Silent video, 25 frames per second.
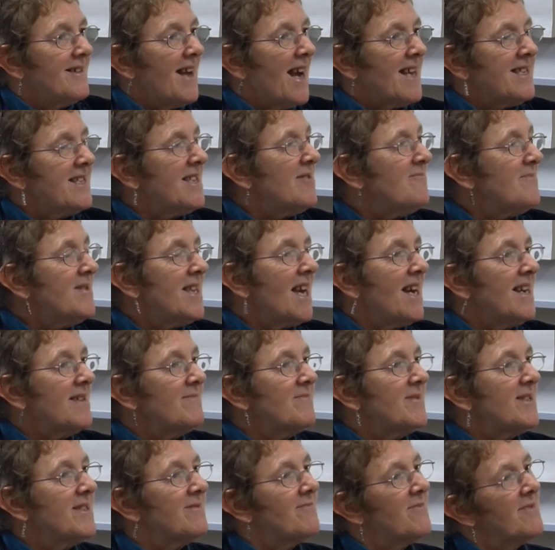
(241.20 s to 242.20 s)
I
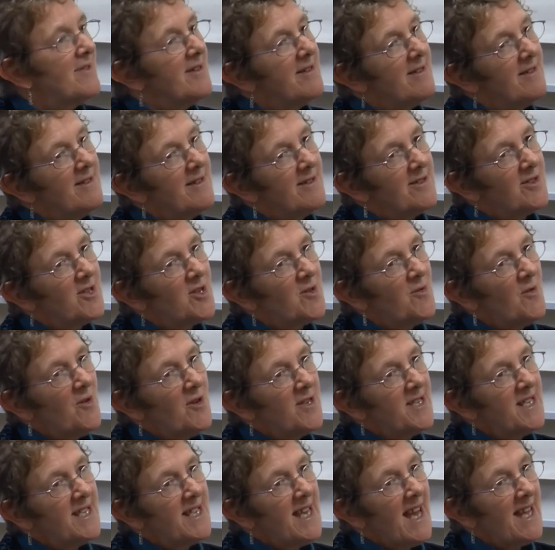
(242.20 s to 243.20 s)
sometimes,
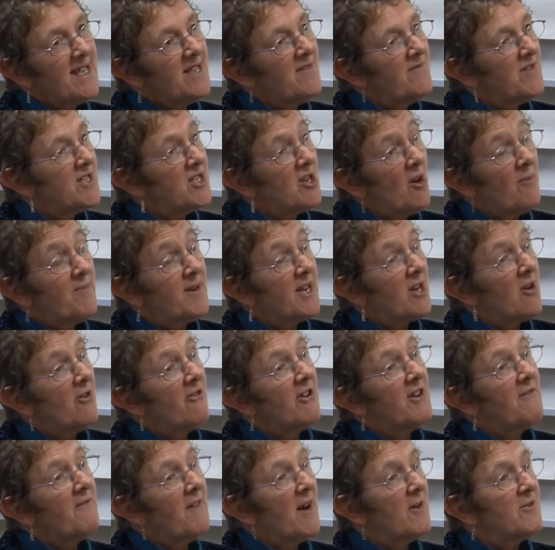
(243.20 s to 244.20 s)
towards the end of a topic, or
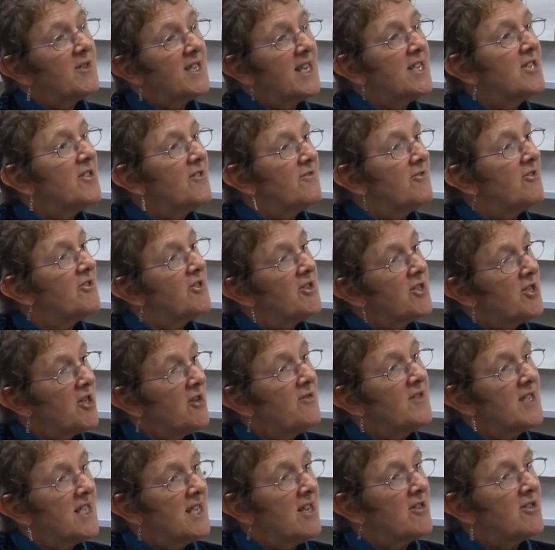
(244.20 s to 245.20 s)
if I was
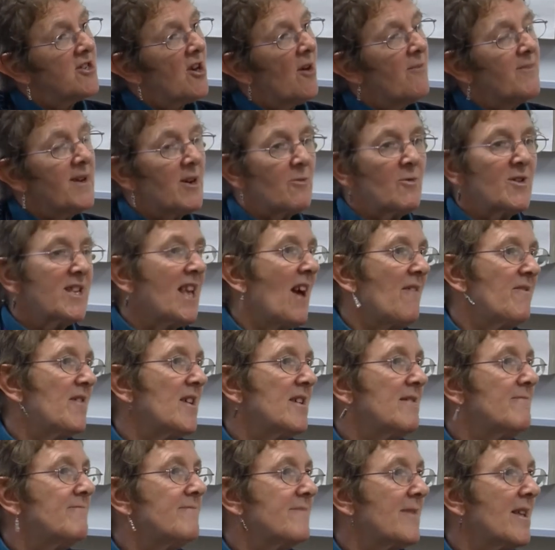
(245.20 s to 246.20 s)
introducing a topic, we'd have
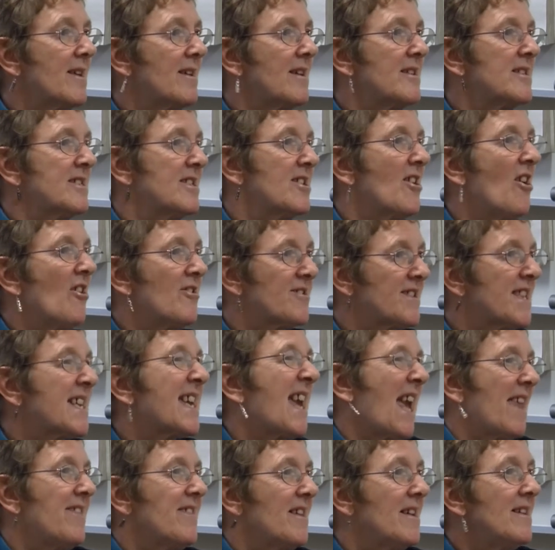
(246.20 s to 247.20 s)
a start
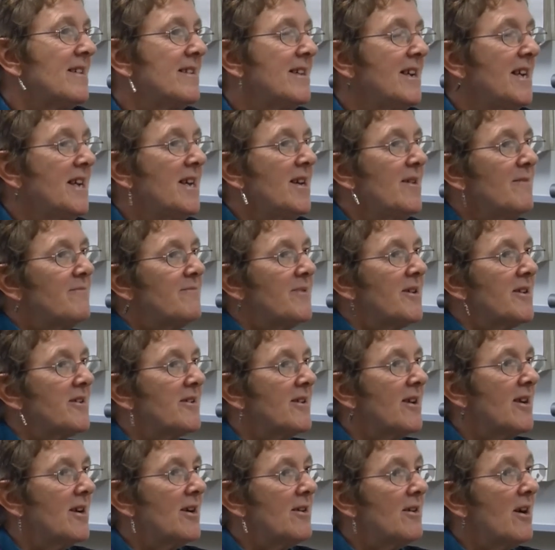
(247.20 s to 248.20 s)
together.
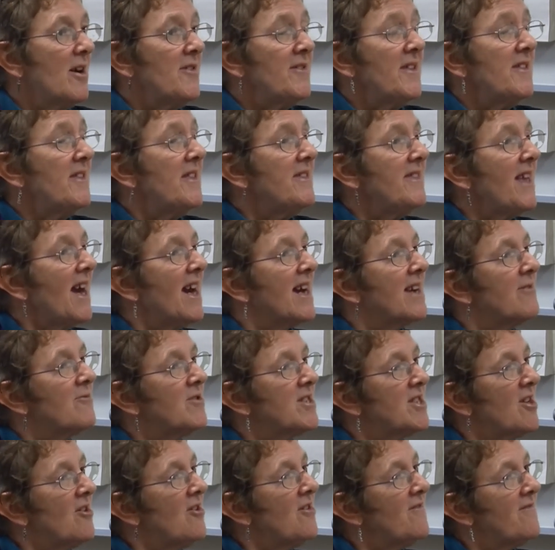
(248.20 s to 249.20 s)
But other than that, it
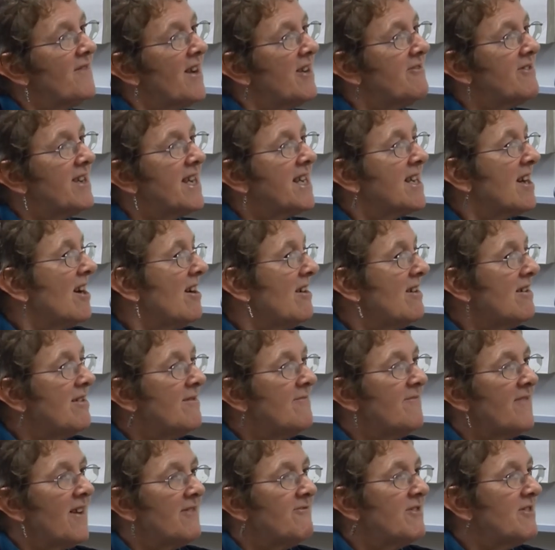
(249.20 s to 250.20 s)
was all very
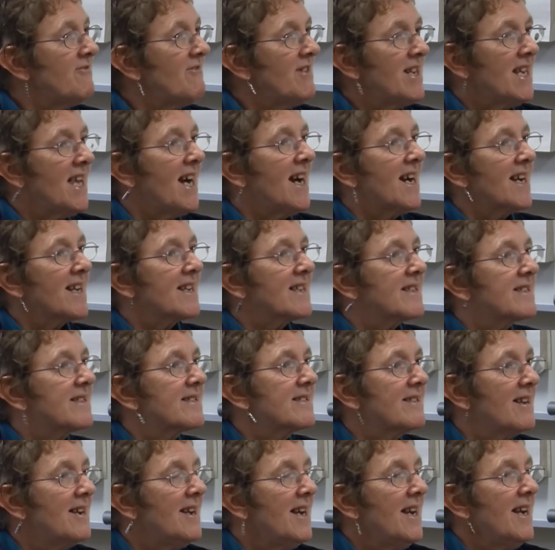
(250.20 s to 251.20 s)
calm, very relaxed.
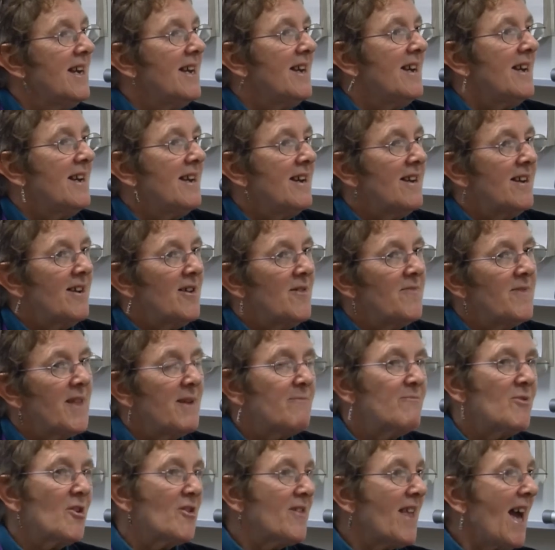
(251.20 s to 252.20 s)
They
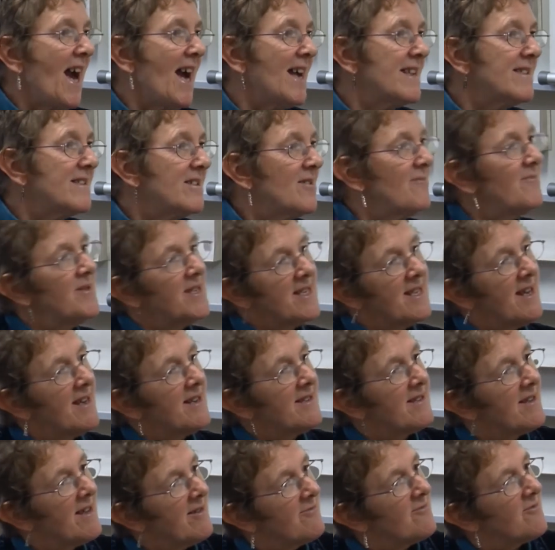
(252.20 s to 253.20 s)
put their hand up and
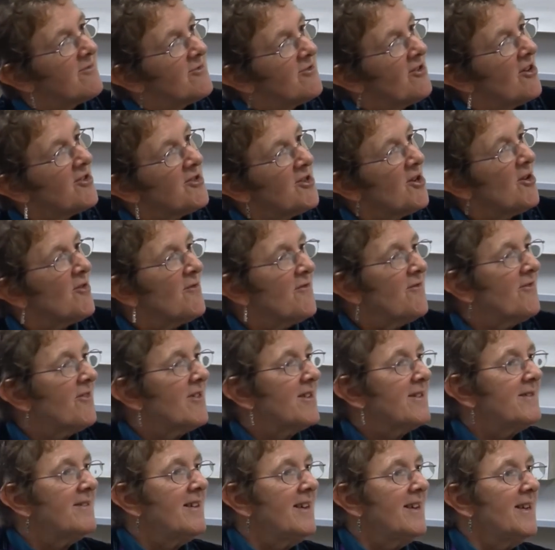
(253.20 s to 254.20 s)
I'd trot over
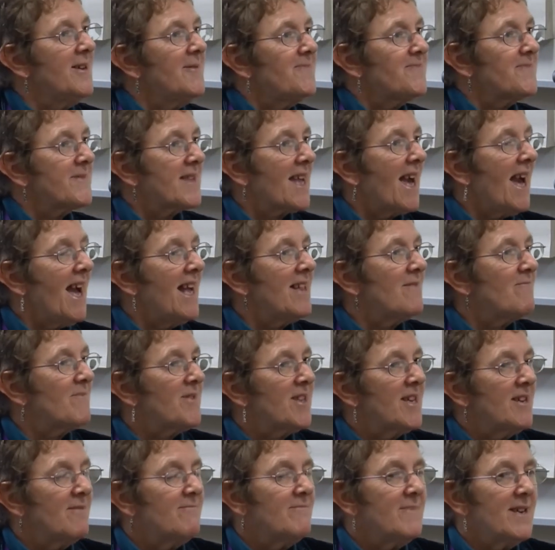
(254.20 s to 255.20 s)
and help
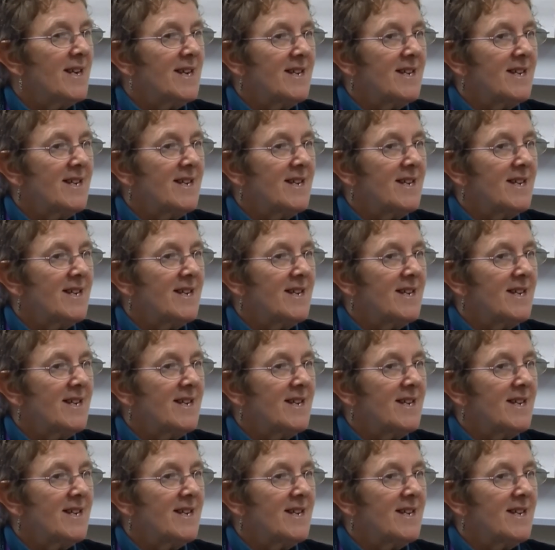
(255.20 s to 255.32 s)
them.